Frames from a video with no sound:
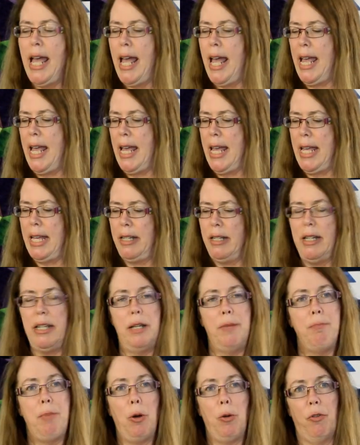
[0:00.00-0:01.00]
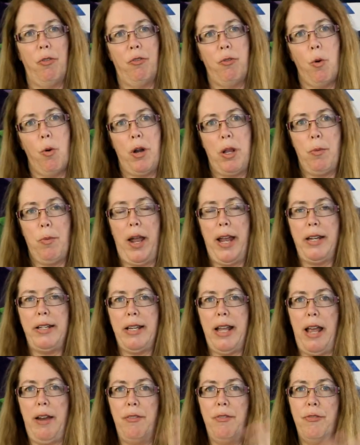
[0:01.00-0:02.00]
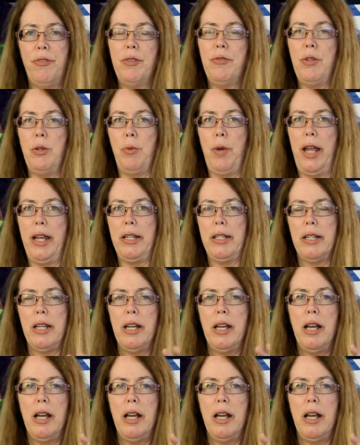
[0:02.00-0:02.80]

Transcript: and in both 40 weight and 50 weight.